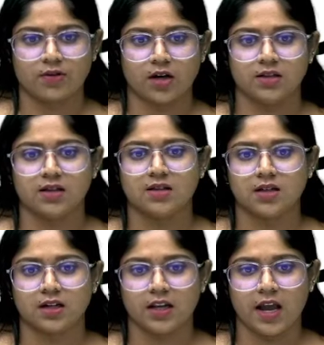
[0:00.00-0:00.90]

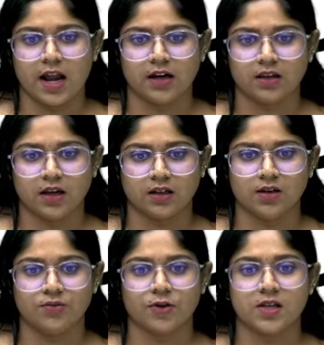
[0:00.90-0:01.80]
consistently held that
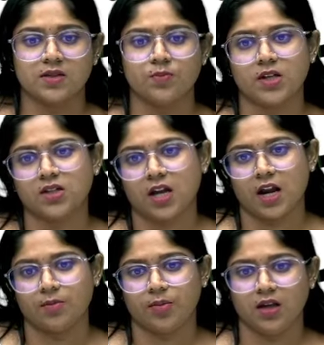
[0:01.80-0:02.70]
the free speech
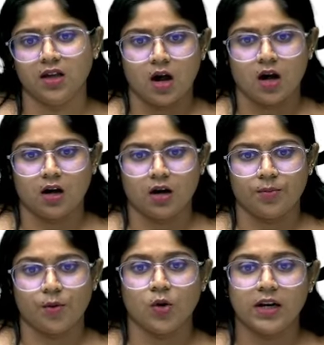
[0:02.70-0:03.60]
can be
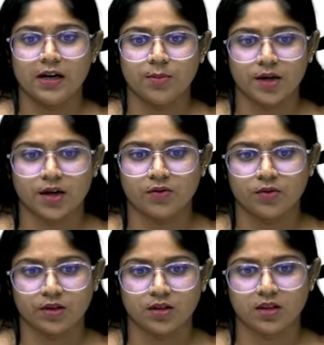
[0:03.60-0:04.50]
only limited
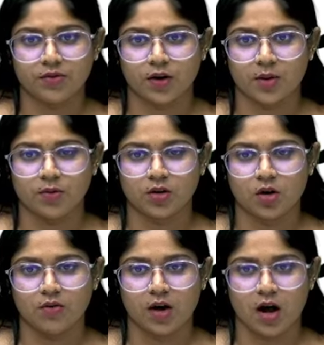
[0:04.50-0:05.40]
within the framework
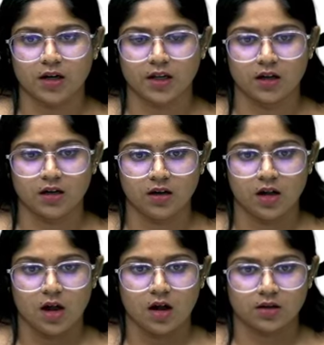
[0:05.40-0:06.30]
of article
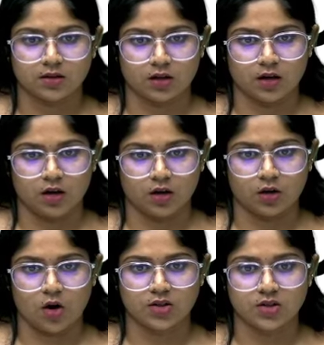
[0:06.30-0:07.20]

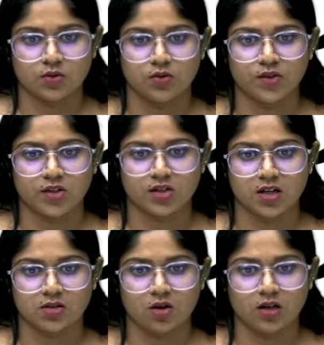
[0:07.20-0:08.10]
clause 2, which
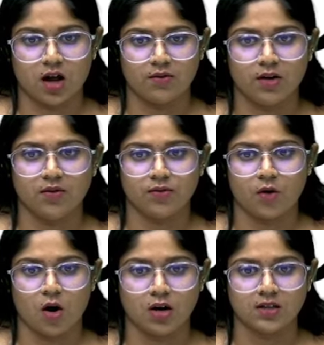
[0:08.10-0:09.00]
does not cover
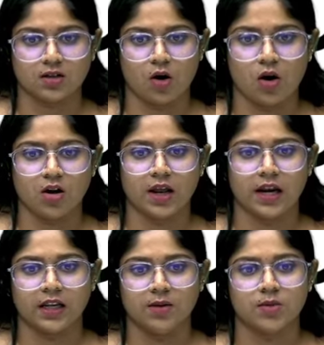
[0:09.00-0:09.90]
false or
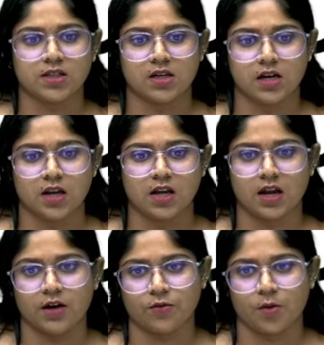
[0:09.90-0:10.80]
any misleading
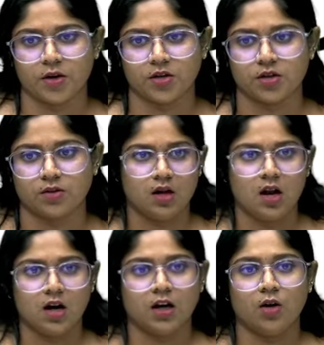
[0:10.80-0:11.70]
information.
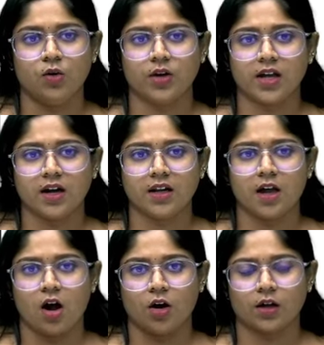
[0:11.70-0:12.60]
Now looking at the
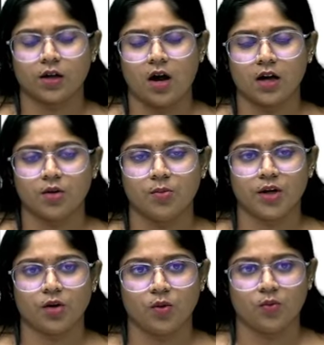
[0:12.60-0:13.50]

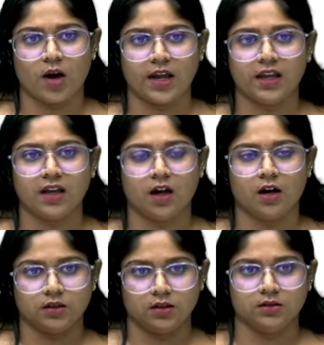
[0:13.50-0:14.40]
argument on why
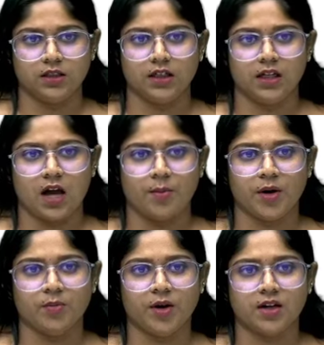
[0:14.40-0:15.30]
the
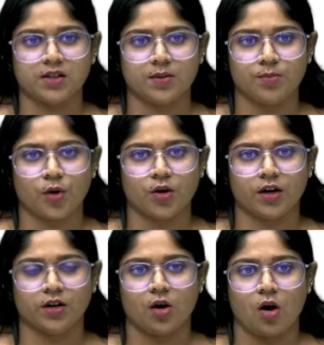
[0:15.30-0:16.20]
amendment is
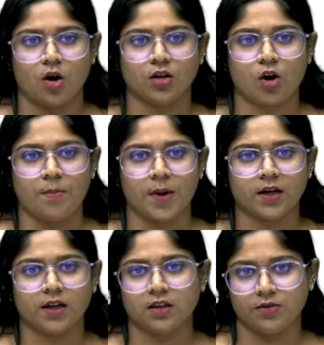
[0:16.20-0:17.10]
important on
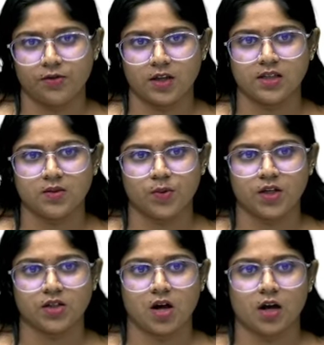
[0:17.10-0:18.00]
combating the free
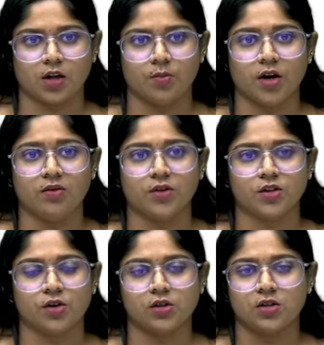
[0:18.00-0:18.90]
speech argument, we
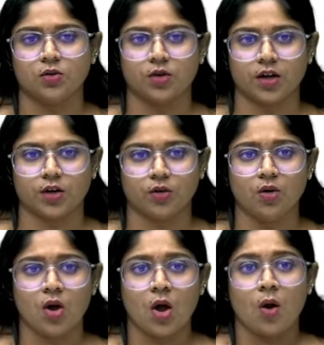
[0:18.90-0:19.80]
should also look
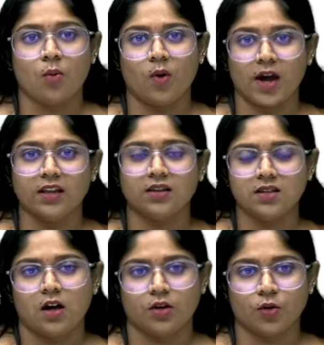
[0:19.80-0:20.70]
into why
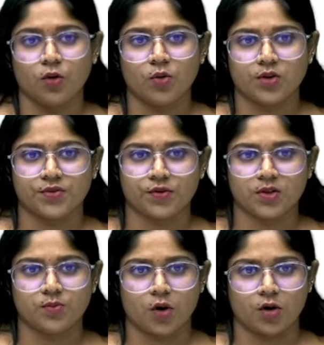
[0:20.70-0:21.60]
this rule was
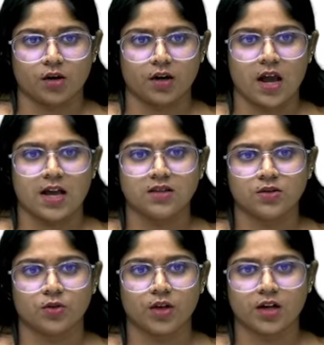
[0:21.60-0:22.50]
first brought in, as
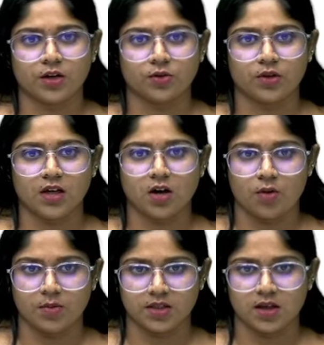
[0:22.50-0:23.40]
looking into the
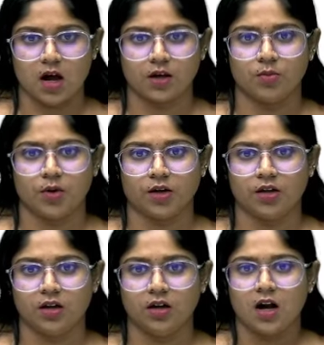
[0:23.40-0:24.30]
government's argument.
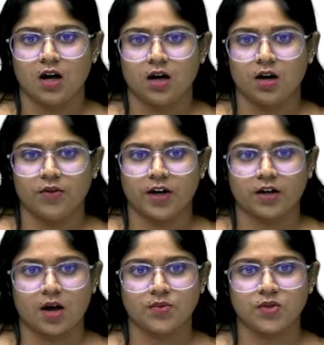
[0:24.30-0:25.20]
Here when
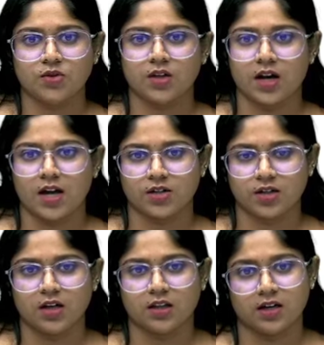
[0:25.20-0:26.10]
it comes to the
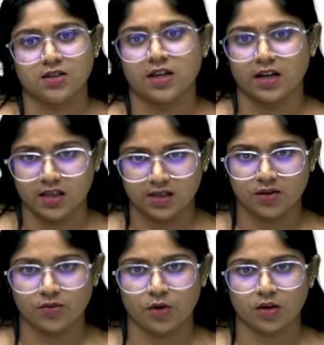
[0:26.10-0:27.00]
rationale, that is the
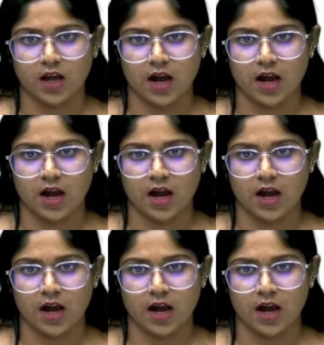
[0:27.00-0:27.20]
reason for the